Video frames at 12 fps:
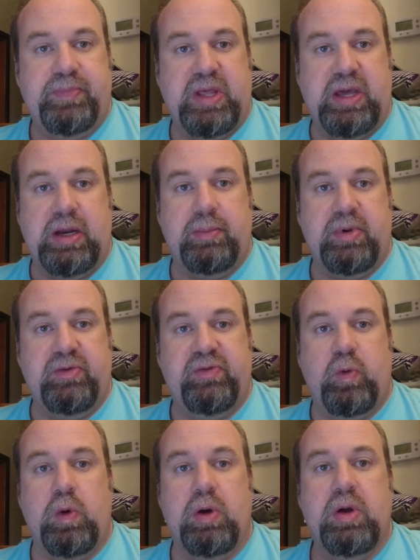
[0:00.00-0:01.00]
hitting me
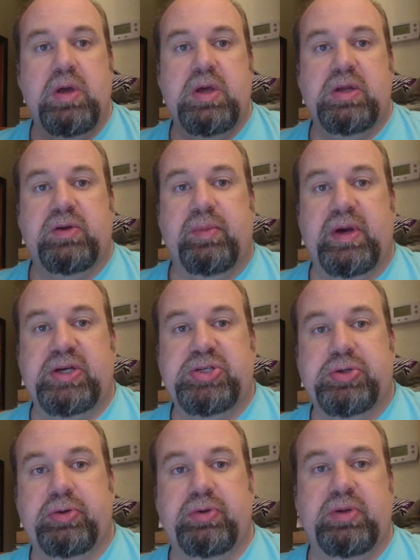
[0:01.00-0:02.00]
for, to make
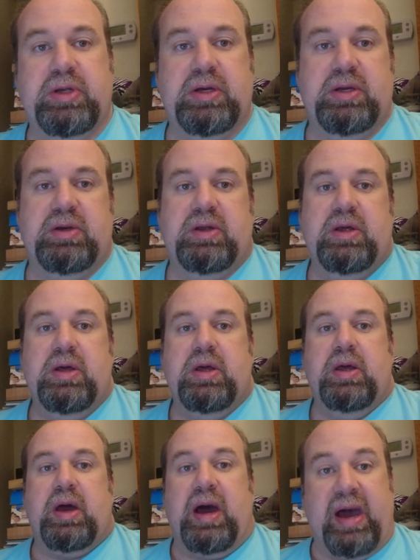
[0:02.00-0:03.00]
sure that
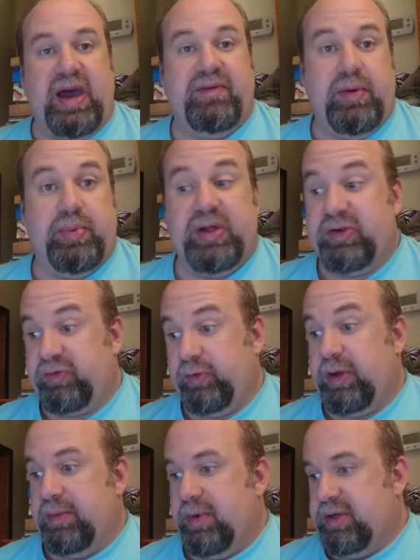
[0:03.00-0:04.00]
I have a place for
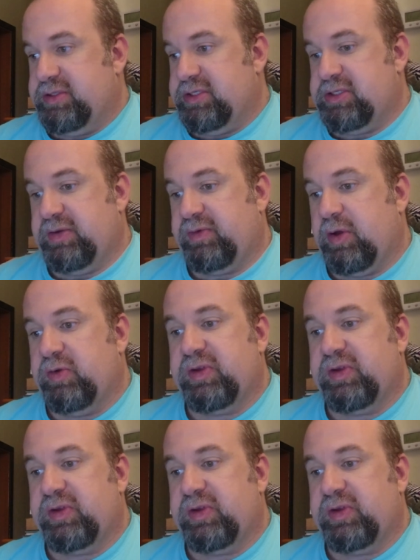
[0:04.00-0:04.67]
emails and stuff to go.